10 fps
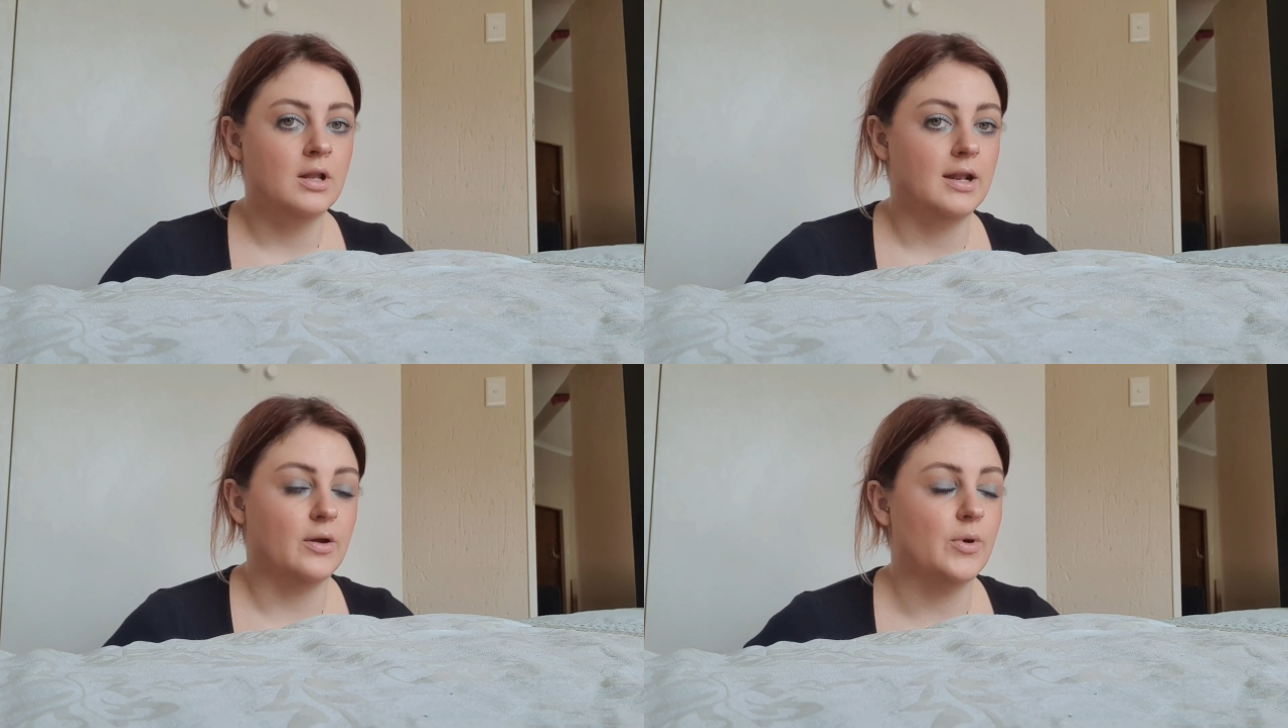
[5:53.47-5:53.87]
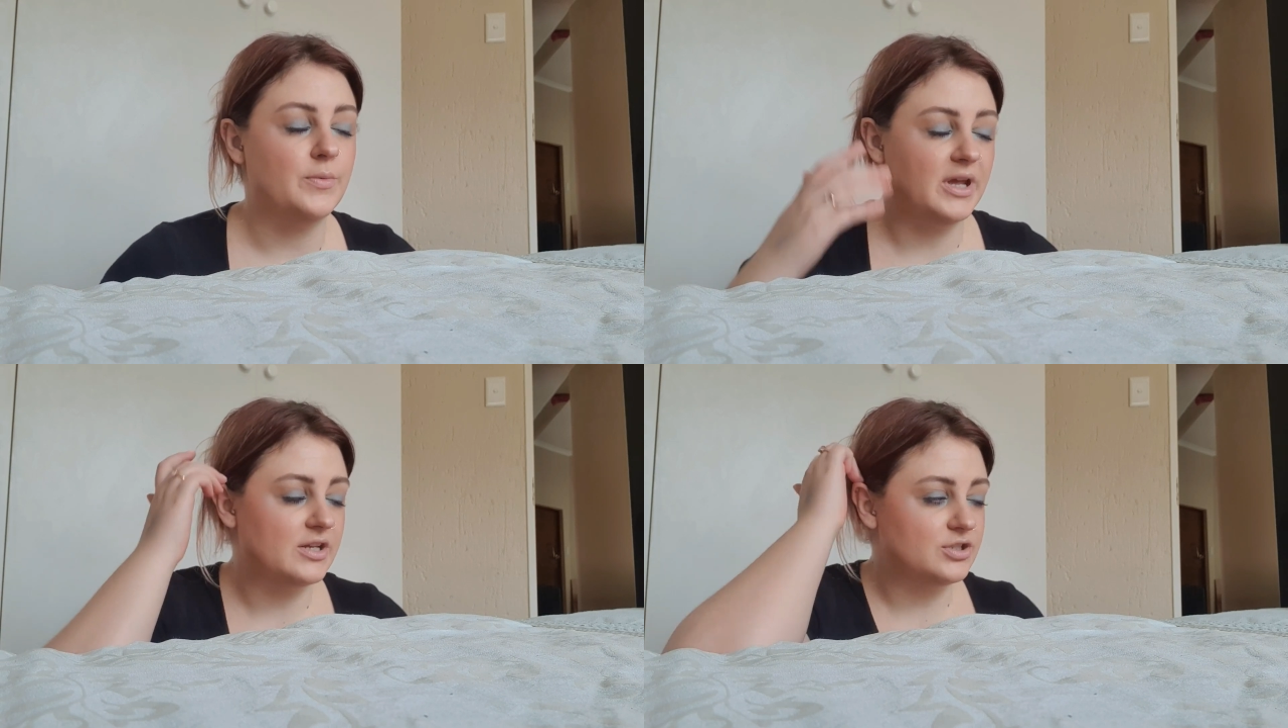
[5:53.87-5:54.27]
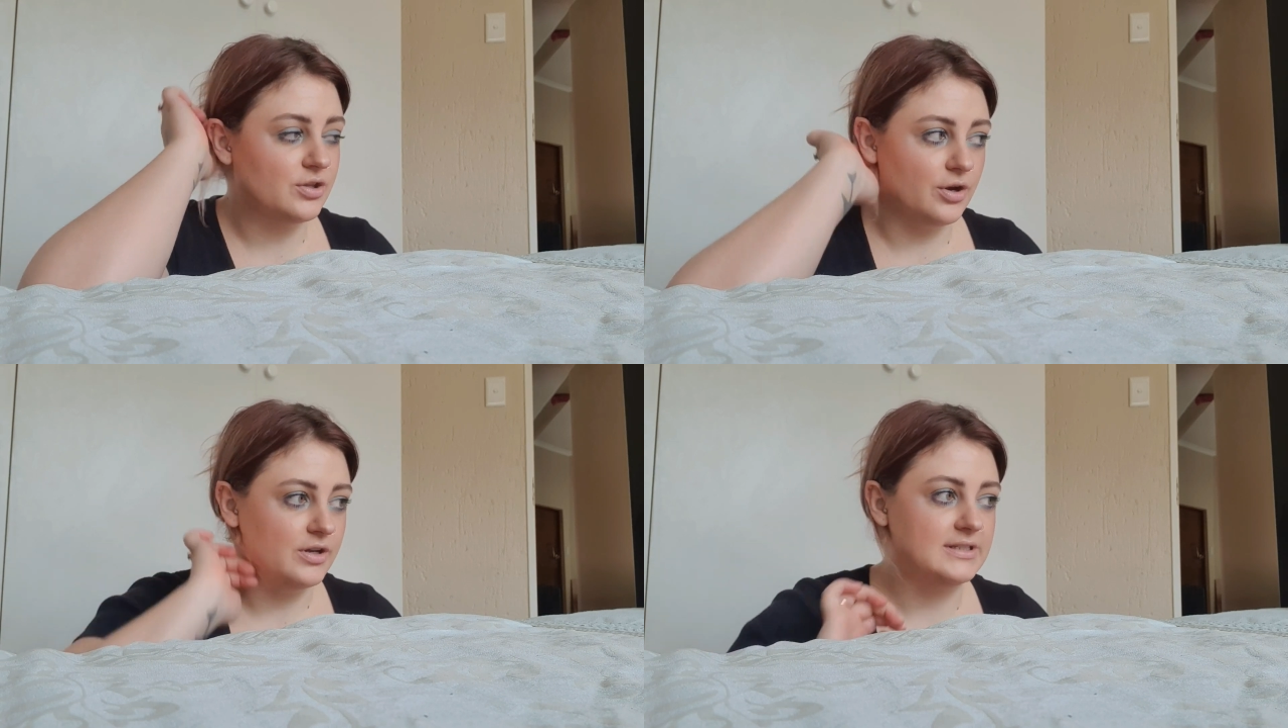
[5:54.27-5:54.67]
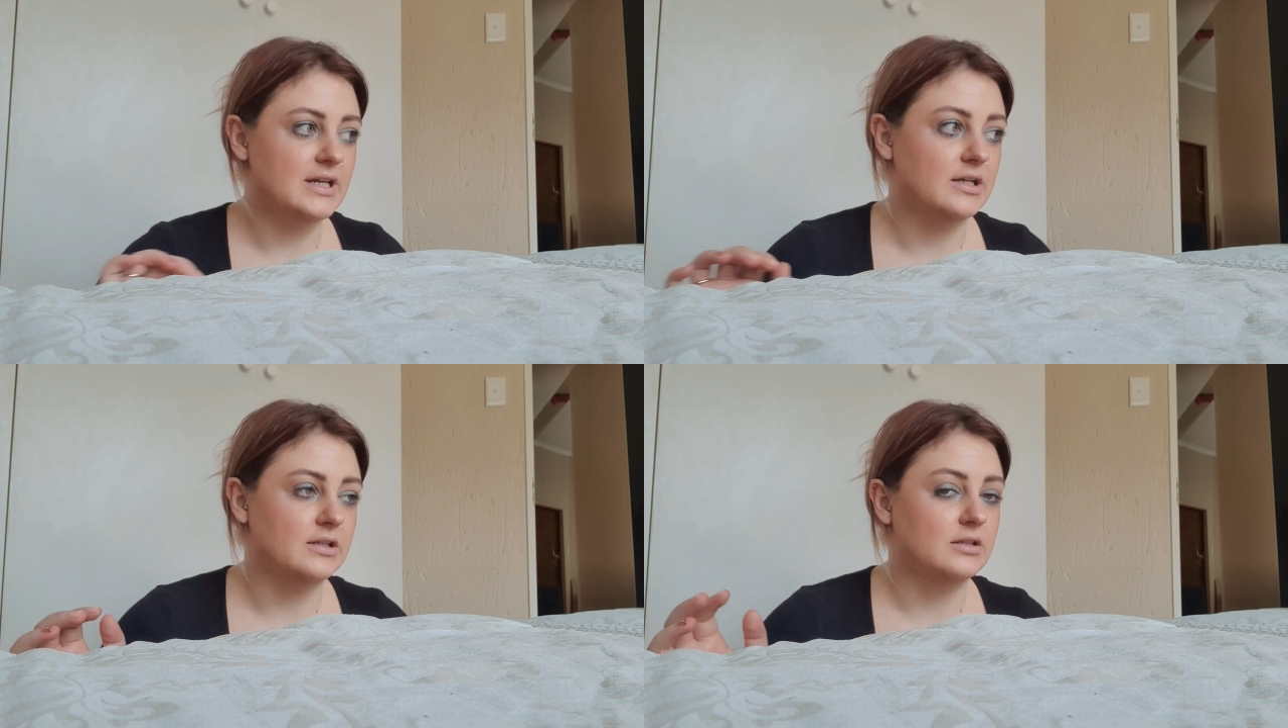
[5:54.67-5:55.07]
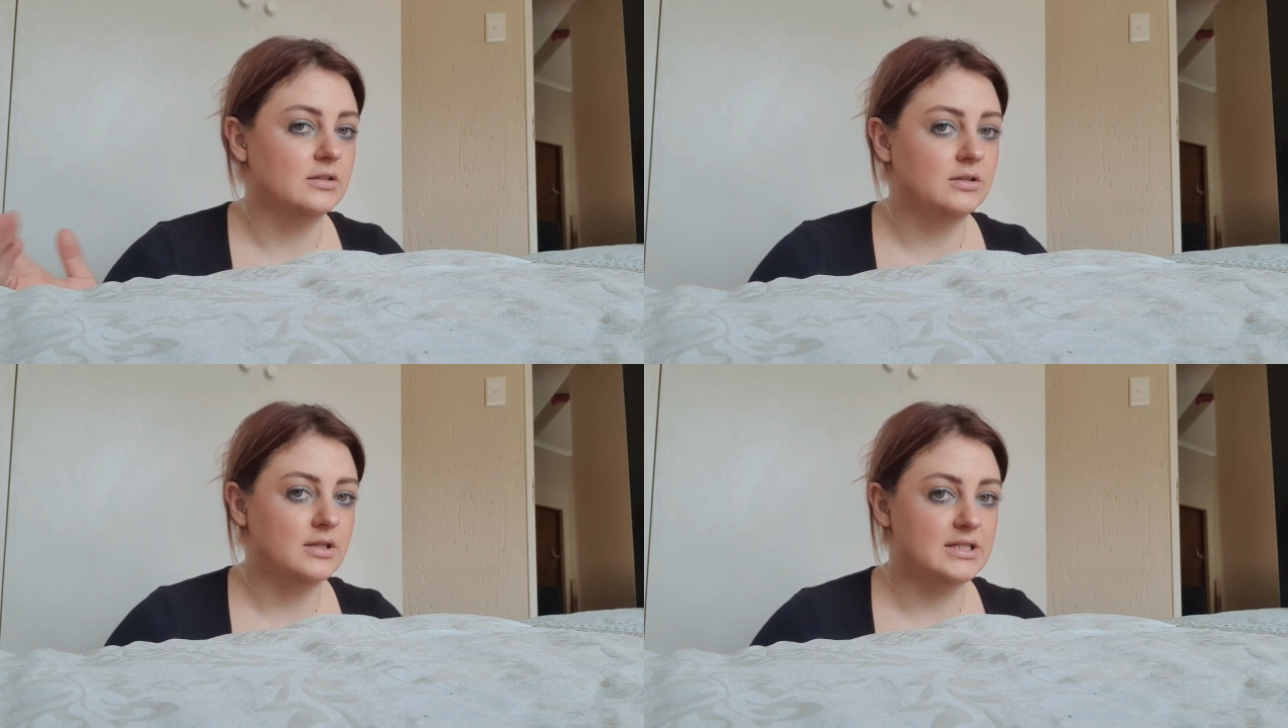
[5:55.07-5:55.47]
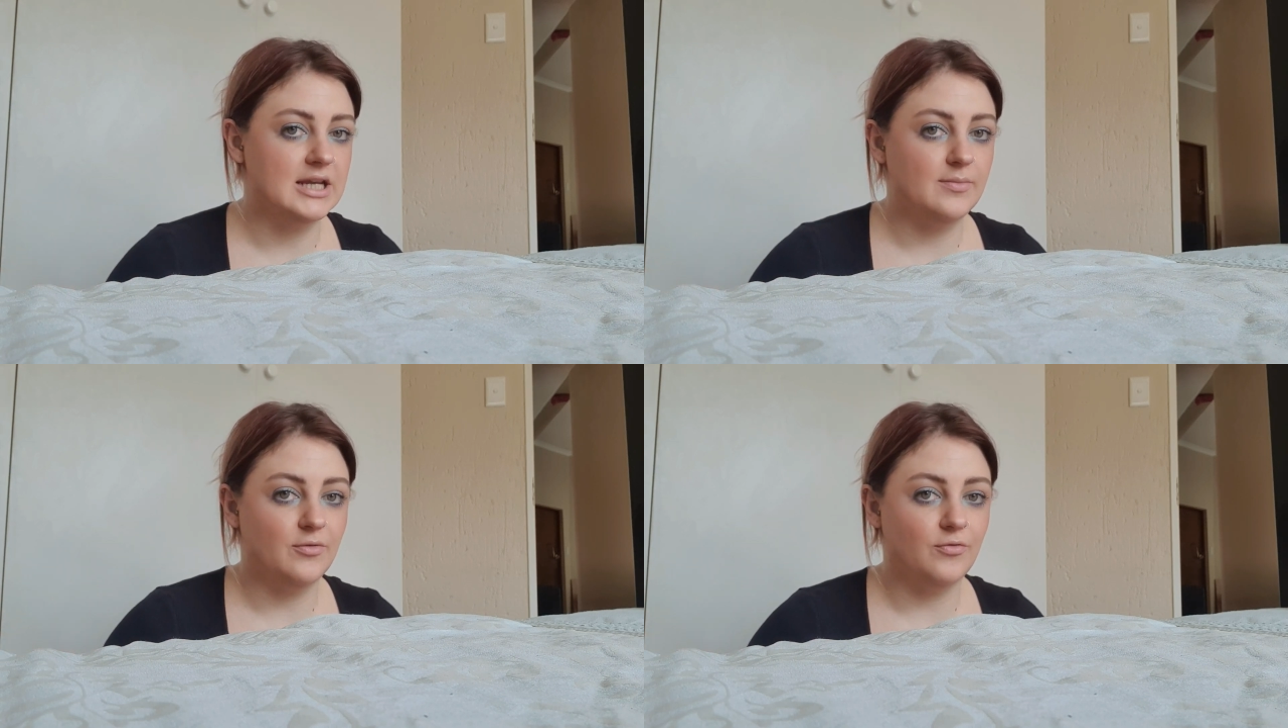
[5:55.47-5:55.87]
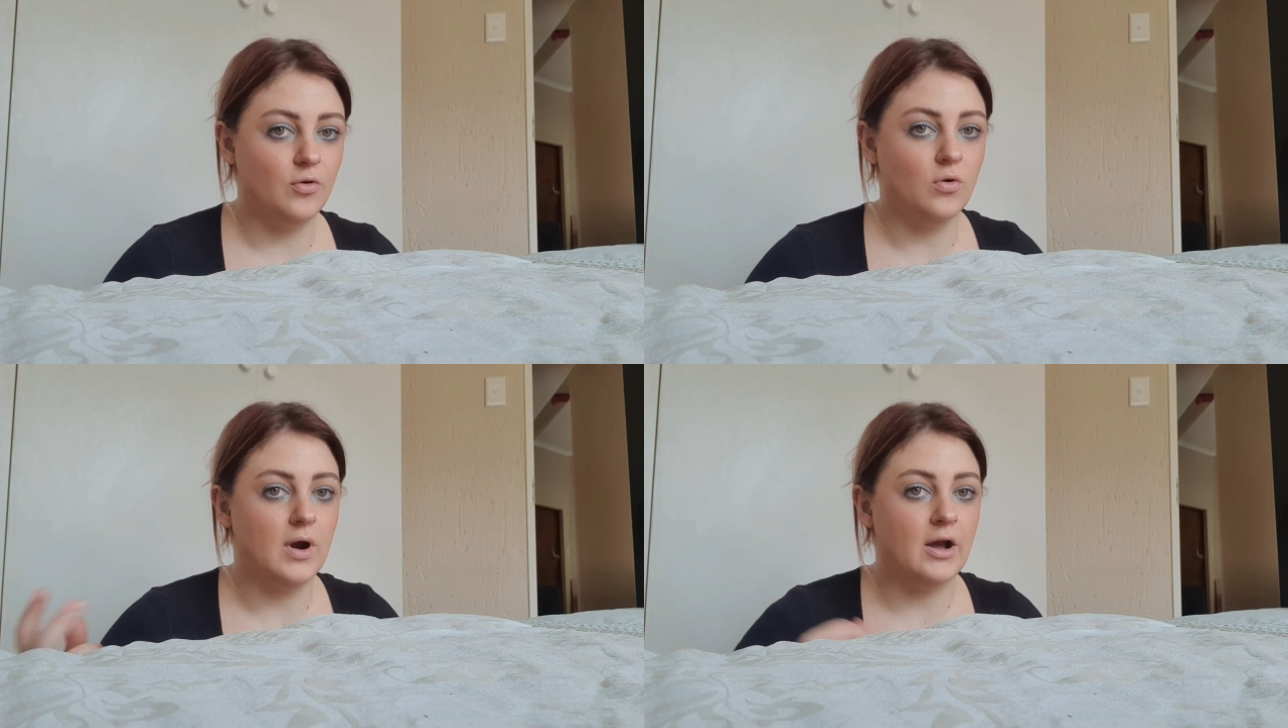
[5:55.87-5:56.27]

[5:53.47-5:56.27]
like when we get to the hotel the day before,